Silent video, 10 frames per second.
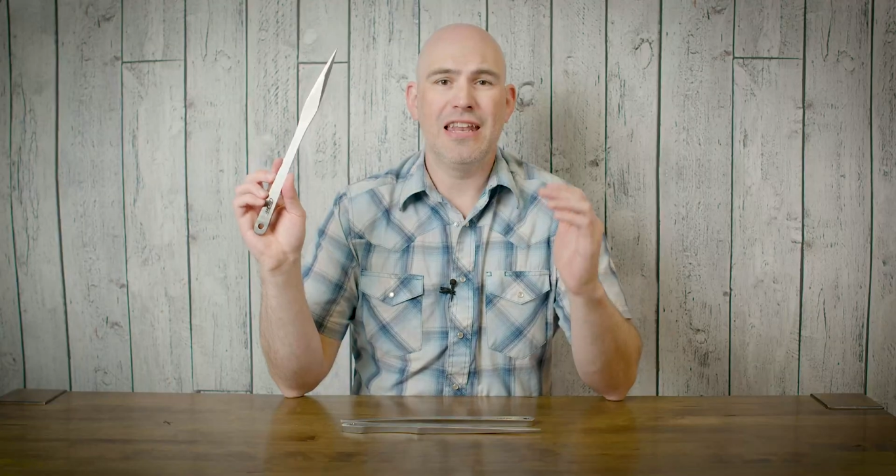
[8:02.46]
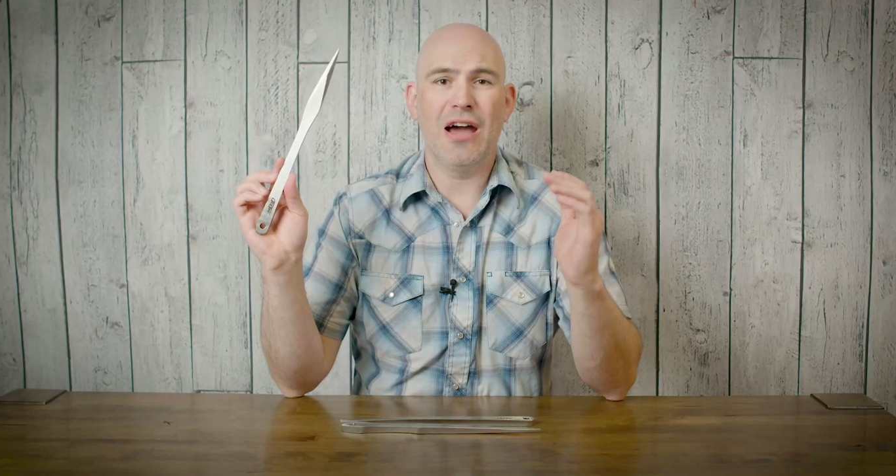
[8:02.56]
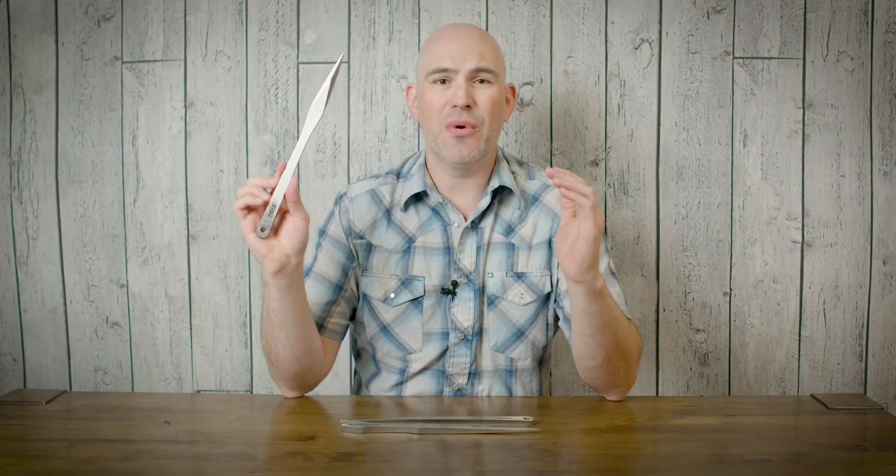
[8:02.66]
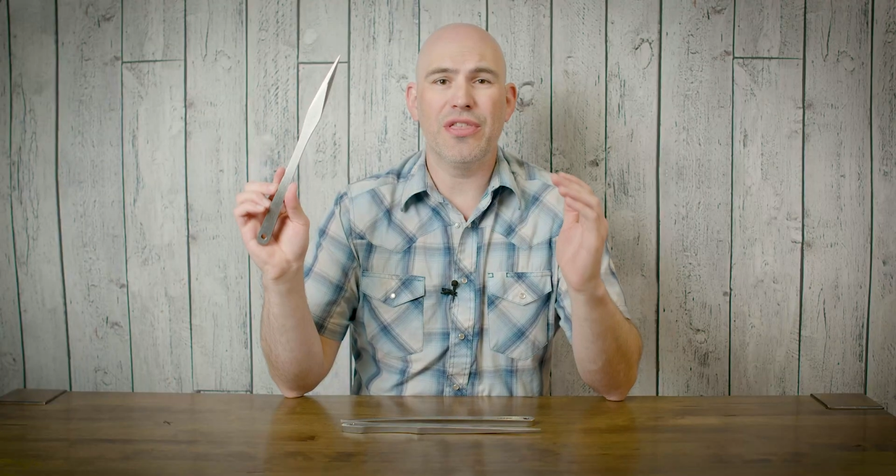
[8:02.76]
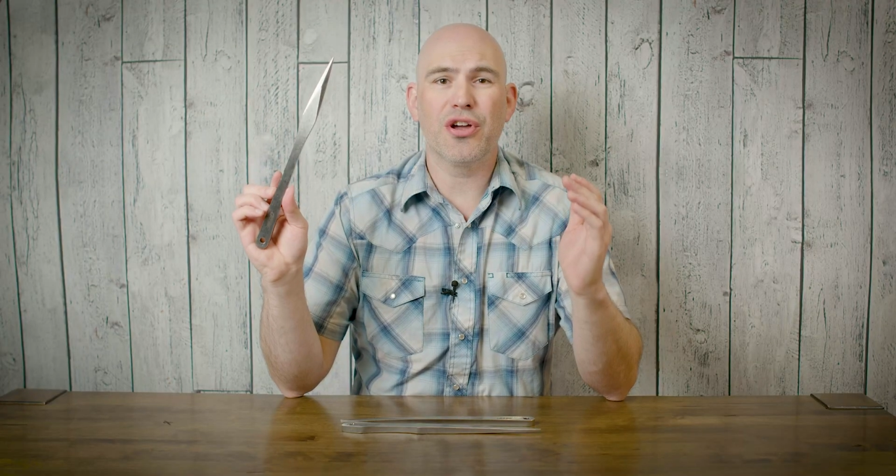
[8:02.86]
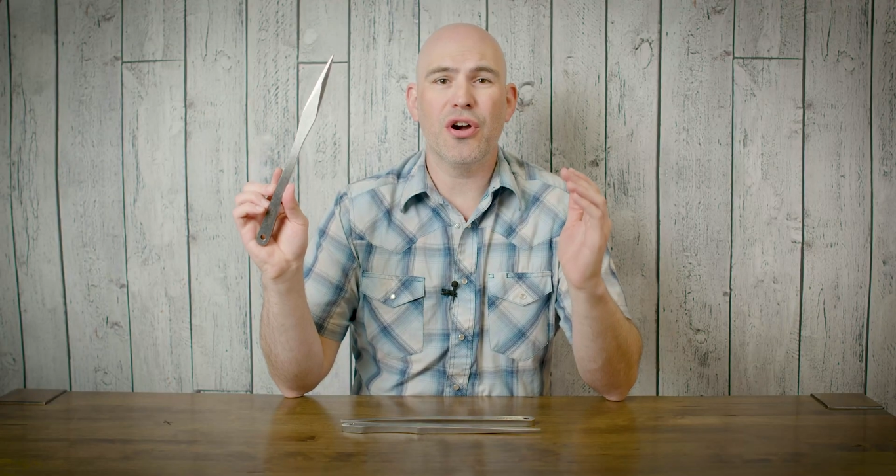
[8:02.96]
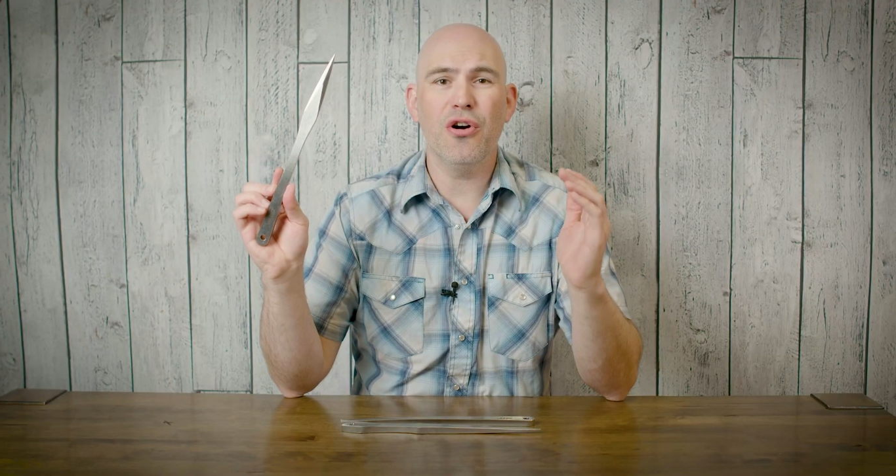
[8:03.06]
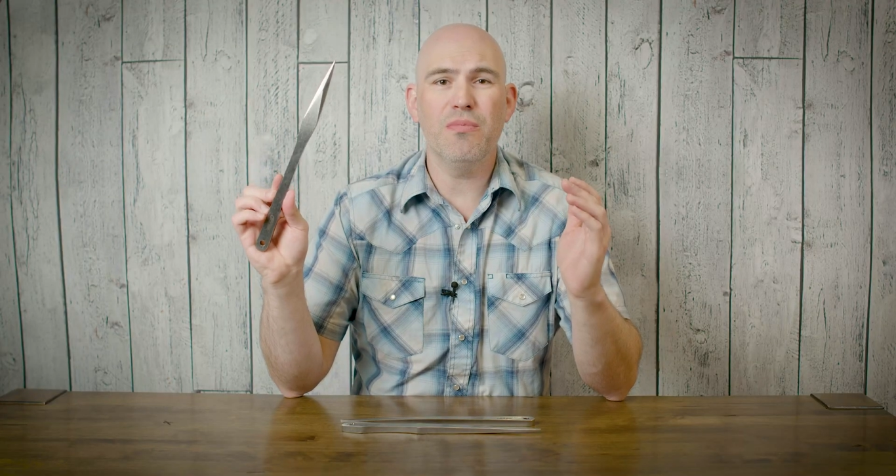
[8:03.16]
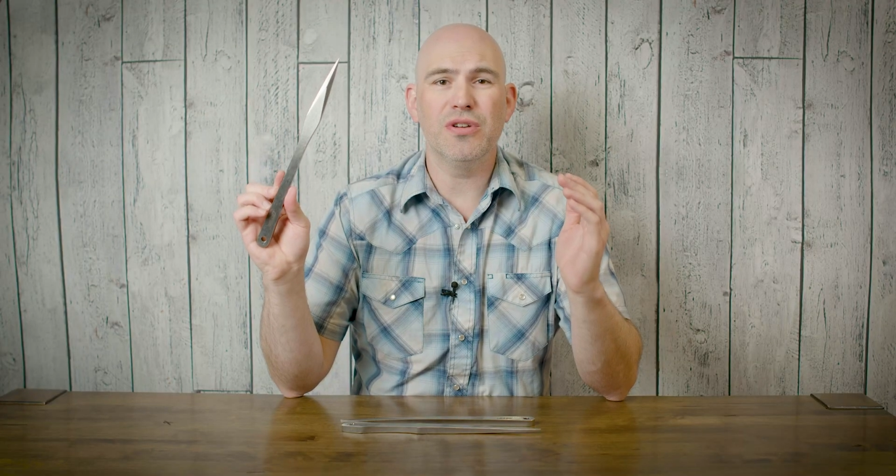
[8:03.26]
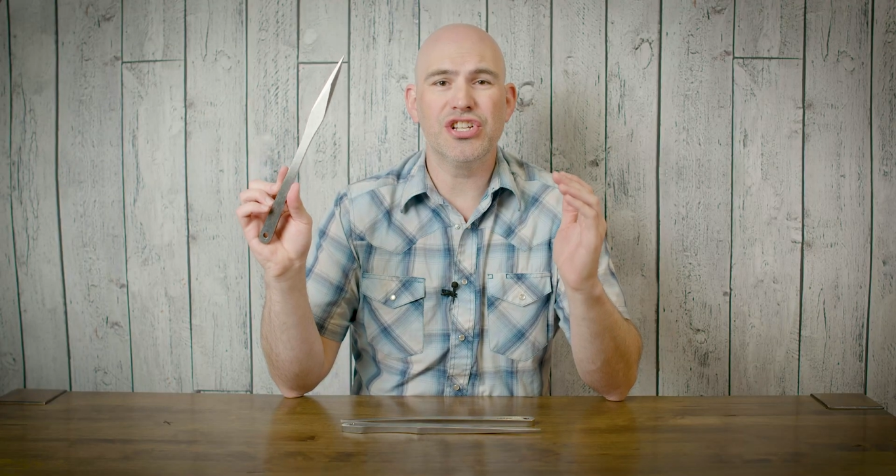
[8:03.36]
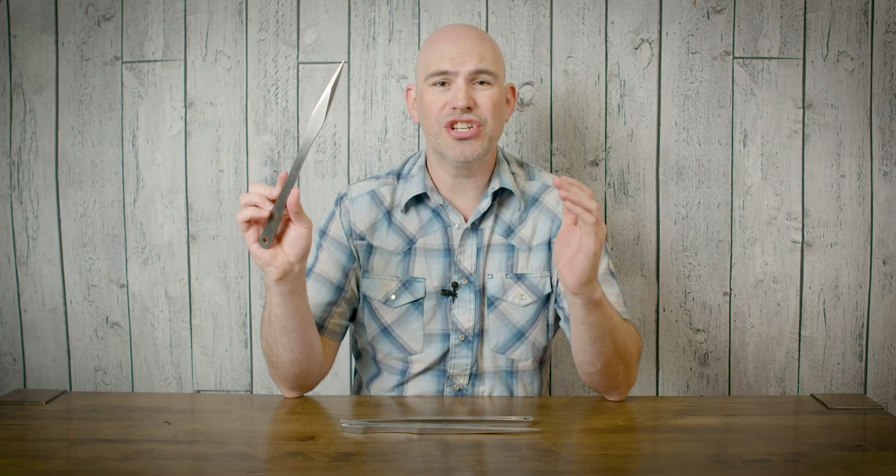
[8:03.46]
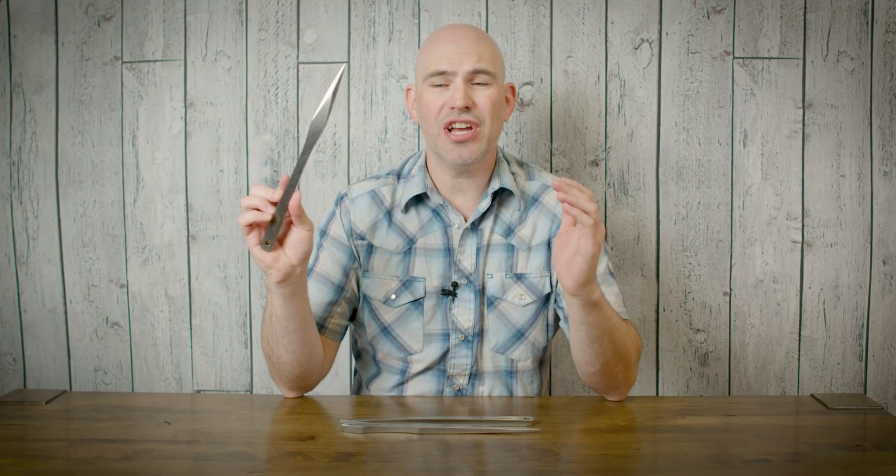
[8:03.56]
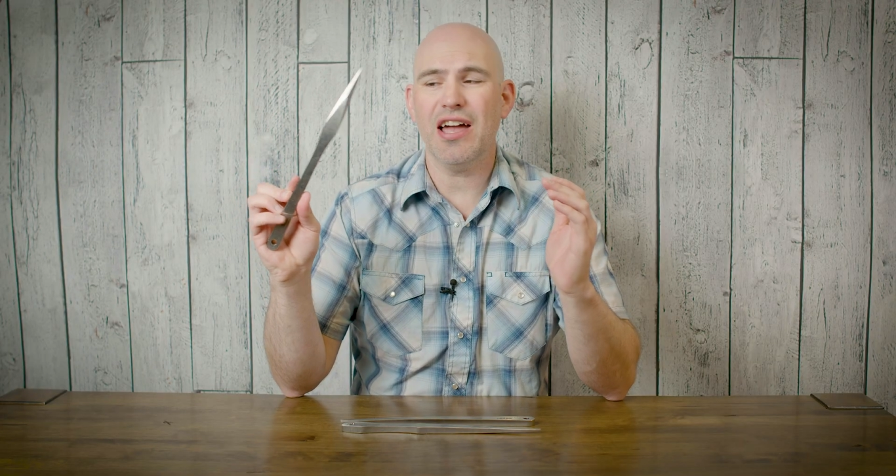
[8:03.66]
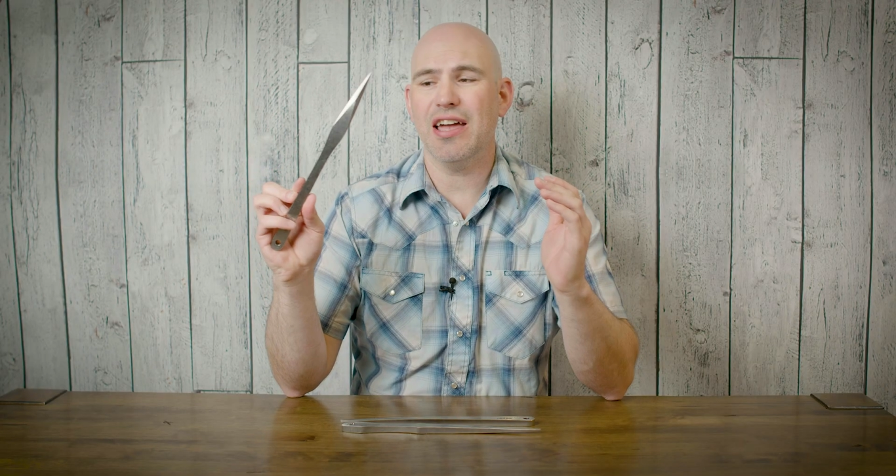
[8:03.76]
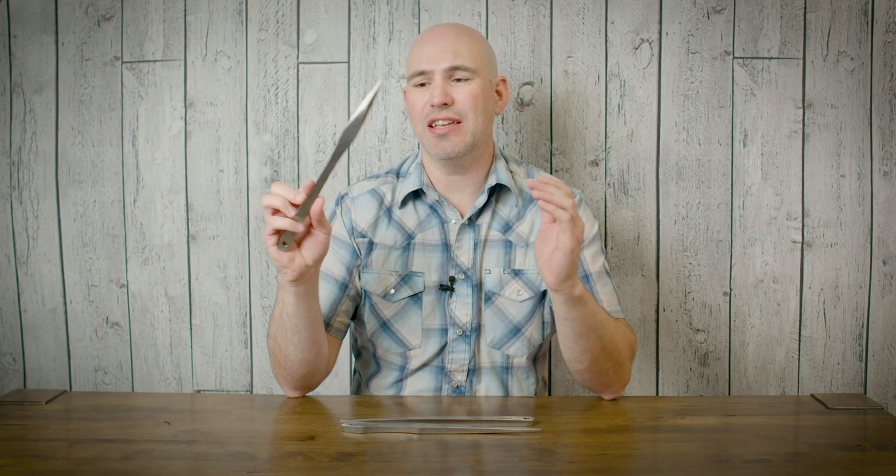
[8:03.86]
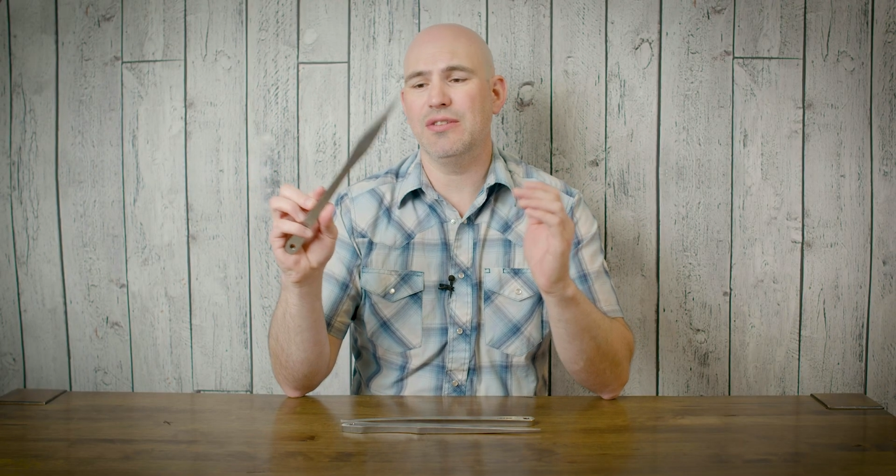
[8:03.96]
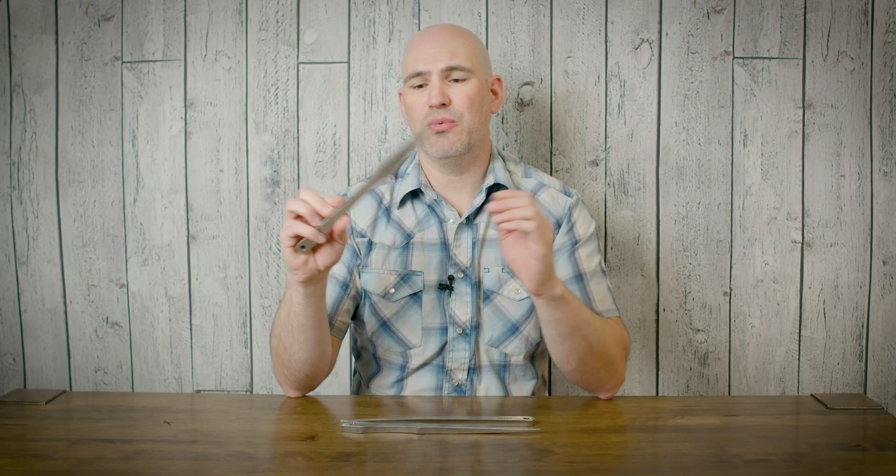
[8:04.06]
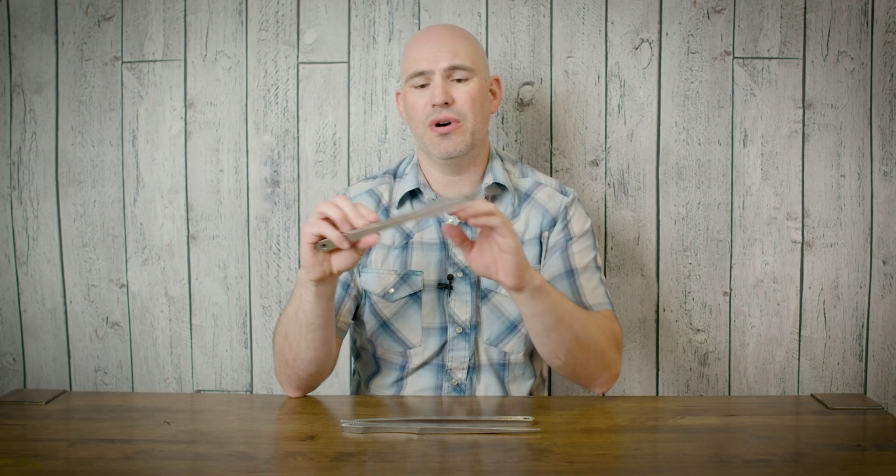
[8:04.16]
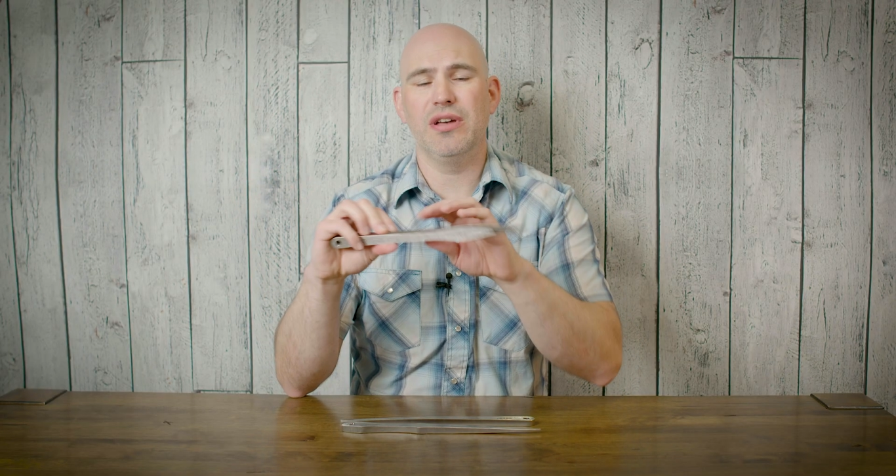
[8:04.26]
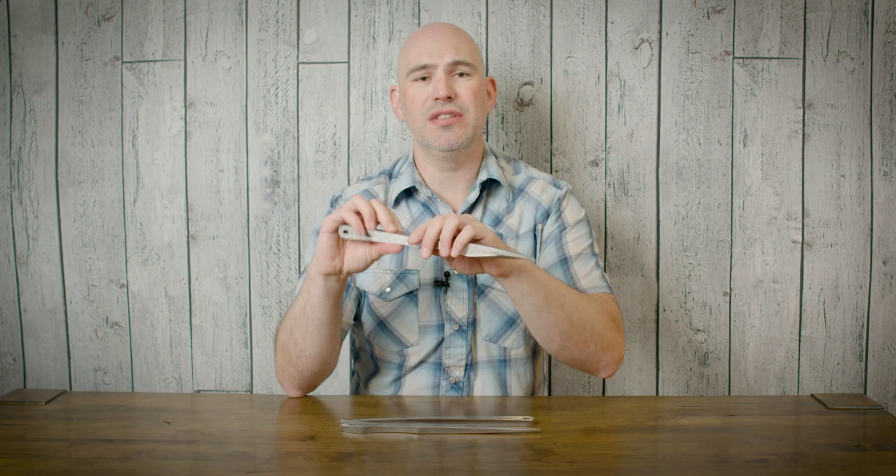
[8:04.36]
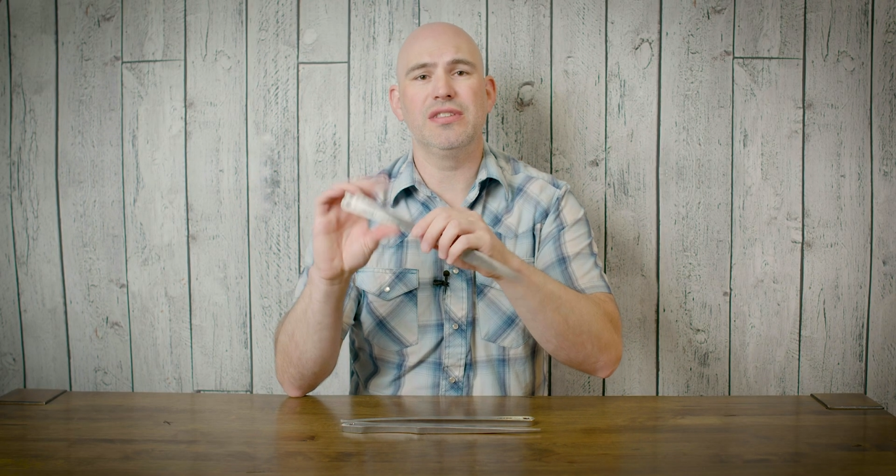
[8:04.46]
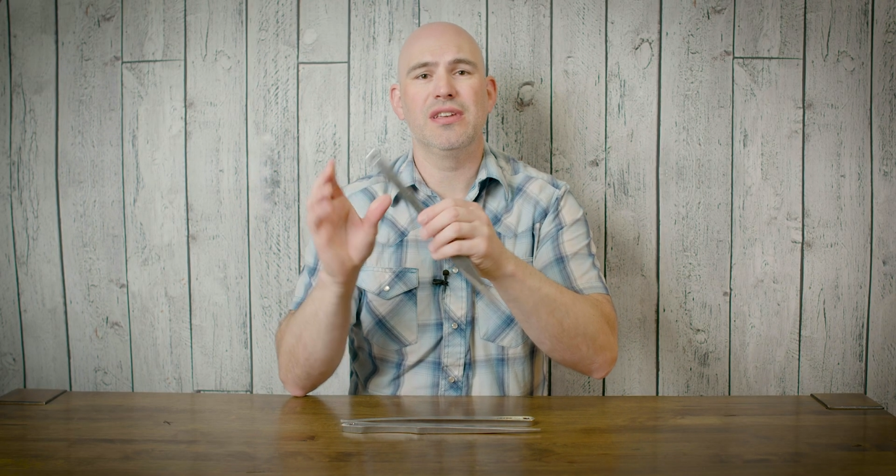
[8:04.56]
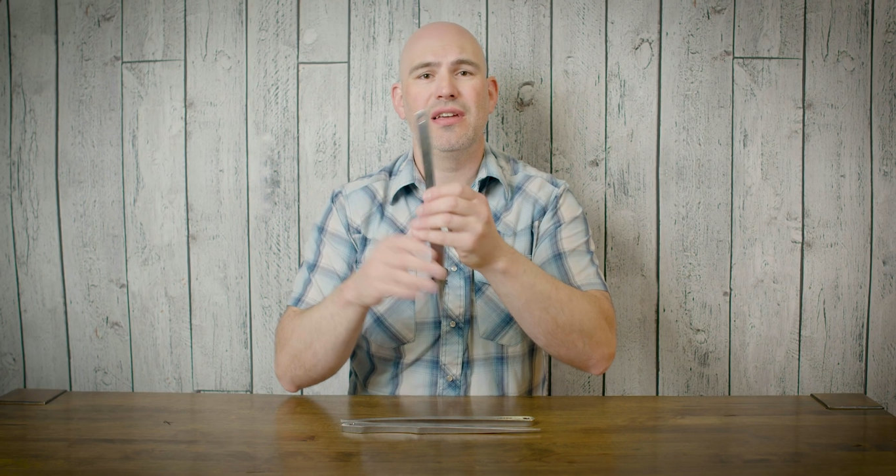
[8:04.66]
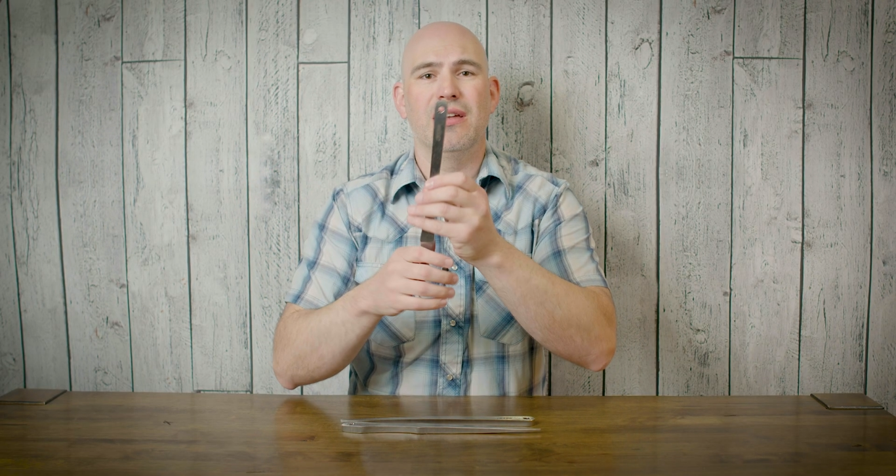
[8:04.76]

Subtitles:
Now, where the Cobra shined was